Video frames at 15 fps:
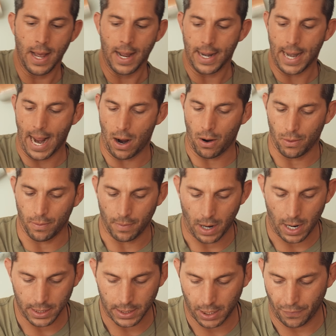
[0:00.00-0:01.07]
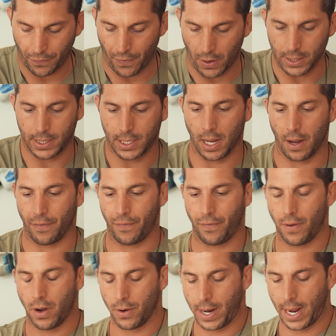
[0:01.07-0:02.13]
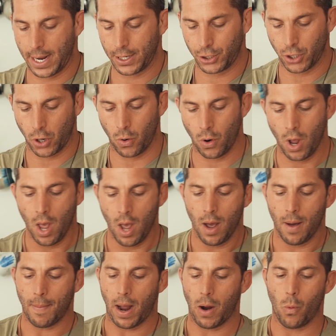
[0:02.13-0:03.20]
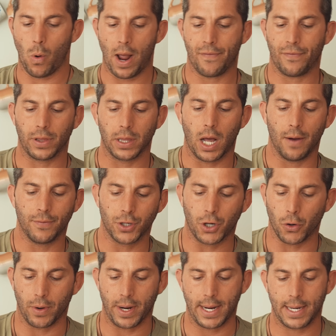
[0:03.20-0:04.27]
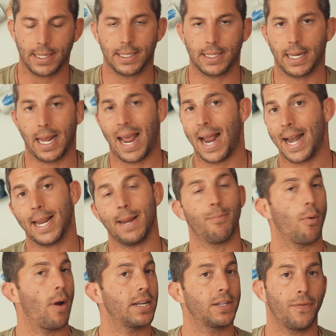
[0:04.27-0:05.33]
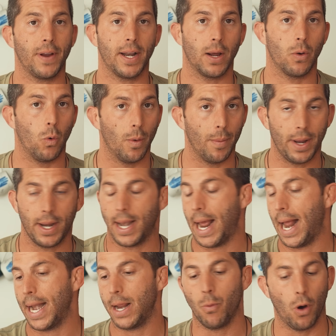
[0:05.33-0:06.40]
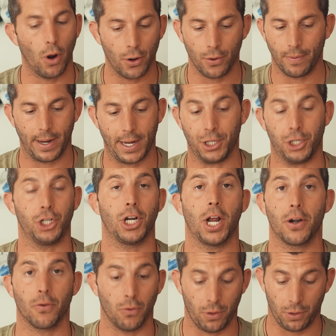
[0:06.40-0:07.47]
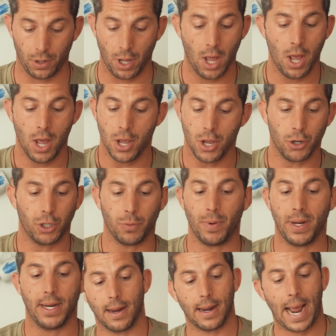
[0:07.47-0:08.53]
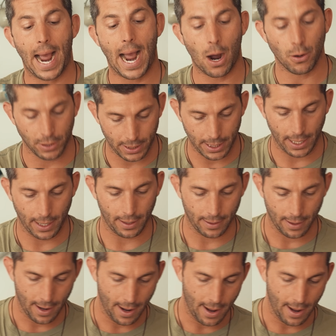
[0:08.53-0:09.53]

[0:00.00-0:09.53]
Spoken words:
Now, onto the fun stuff, okay? So my wife loves greens. Any breastfeeding woman, anyone in general, you should be housing